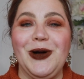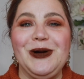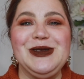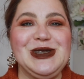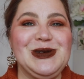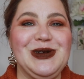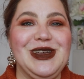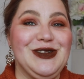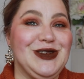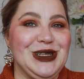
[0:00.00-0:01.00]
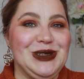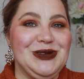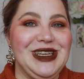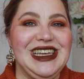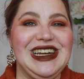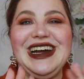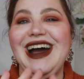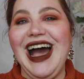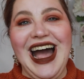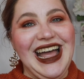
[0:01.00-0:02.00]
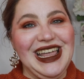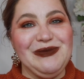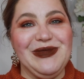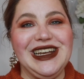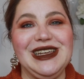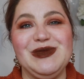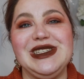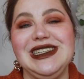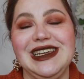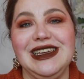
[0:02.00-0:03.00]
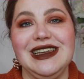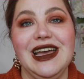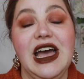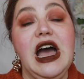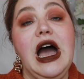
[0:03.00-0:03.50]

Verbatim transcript: Also, if you're new here, hi, my name is Nikki.